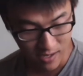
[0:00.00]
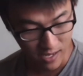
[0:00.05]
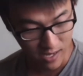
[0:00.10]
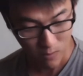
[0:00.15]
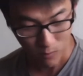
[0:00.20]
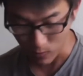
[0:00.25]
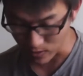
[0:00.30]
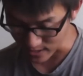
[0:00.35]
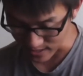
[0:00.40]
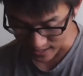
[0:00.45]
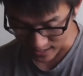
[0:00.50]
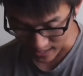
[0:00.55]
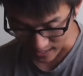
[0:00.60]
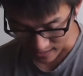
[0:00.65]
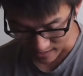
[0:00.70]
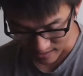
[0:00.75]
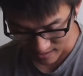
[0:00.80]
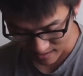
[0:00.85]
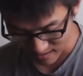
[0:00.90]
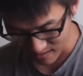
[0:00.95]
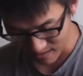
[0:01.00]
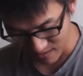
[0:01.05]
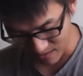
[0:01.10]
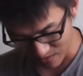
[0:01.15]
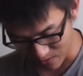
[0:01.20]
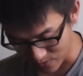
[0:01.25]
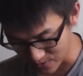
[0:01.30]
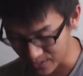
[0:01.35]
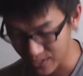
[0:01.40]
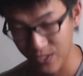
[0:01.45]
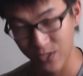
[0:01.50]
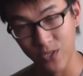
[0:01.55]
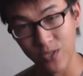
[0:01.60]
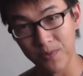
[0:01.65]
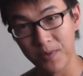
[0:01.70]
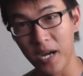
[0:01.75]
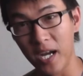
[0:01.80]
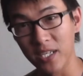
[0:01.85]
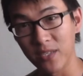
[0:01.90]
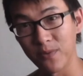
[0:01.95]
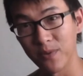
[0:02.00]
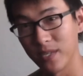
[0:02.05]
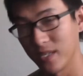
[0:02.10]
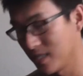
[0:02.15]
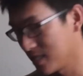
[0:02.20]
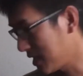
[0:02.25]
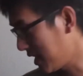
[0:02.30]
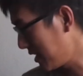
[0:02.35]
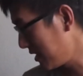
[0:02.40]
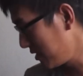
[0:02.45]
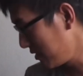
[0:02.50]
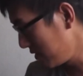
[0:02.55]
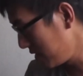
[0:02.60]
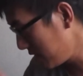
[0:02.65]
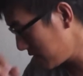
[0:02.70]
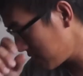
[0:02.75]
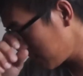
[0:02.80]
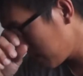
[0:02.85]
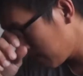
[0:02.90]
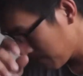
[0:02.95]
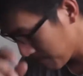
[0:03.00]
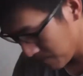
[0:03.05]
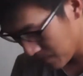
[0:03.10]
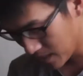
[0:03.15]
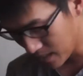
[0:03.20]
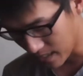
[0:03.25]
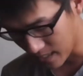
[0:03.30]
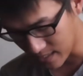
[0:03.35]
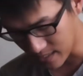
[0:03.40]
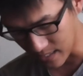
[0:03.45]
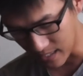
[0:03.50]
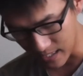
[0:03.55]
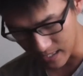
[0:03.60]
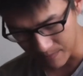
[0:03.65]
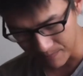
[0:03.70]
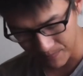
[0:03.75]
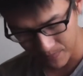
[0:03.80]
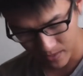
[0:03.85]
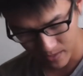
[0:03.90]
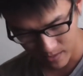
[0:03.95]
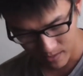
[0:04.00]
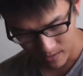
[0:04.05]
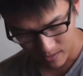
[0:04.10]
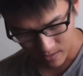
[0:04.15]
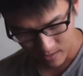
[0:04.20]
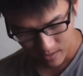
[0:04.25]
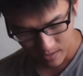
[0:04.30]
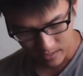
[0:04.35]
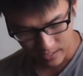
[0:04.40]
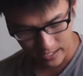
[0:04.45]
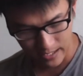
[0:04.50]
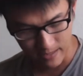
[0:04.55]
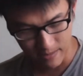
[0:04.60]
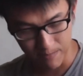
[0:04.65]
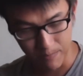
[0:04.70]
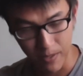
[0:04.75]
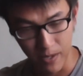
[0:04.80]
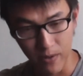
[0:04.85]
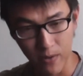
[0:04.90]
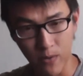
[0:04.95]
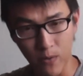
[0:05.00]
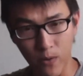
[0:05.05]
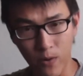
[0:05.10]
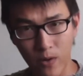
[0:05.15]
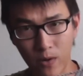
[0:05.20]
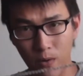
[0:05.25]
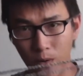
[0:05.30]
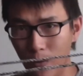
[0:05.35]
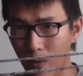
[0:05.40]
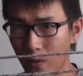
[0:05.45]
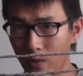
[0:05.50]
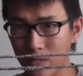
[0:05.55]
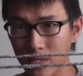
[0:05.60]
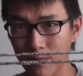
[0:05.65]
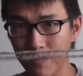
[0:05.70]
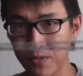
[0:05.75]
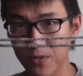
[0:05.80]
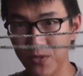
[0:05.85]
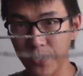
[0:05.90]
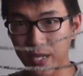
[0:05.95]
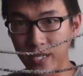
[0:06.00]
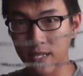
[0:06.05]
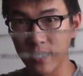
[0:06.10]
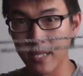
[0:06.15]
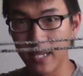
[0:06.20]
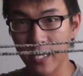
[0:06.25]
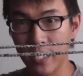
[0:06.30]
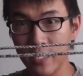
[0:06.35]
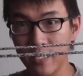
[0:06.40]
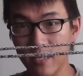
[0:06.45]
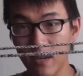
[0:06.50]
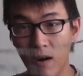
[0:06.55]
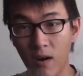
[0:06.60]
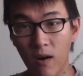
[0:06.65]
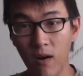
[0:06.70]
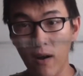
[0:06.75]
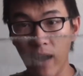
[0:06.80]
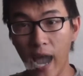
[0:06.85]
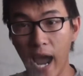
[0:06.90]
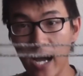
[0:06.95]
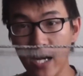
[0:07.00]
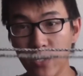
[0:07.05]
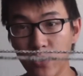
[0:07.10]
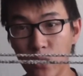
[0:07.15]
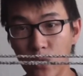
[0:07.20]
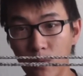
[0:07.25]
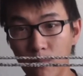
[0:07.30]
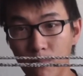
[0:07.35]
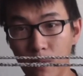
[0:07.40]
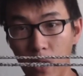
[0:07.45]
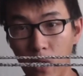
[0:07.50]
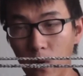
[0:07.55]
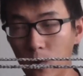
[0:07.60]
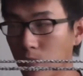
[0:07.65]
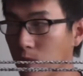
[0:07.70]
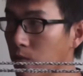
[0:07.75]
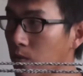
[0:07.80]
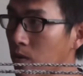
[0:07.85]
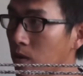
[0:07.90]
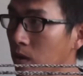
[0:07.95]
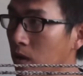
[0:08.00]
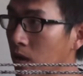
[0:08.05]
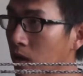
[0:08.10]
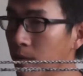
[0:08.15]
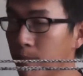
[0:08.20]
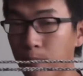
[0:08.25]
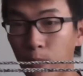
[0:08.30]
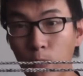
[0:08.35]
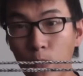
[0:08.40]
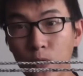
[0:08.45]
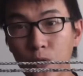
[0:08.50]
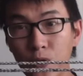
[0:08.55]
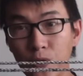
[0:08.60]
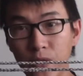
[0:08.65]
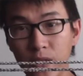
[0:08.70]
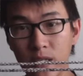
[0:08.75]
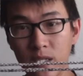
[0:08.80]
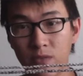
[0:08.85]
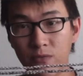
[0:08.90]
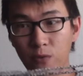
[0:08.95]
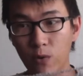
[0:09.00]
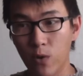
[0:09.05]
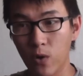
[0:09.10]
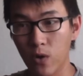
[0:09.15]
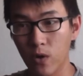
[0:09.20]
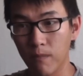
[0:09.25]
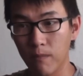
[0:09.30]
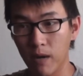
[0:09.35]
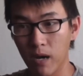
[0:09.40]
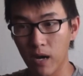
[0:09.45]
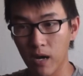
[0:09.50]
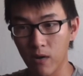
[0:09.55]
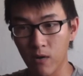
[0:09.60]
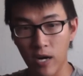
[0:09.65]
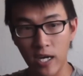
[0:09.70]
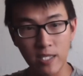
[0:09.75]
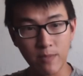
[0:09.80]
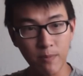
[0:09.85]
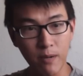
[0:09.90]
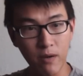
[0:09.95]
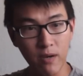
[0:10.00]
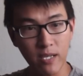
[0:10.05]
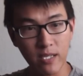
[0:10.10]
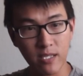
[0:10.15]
once again, use extreme caution when you decide to do this, is get some paracord or some string. These are actual bow pull strings for a crossbow.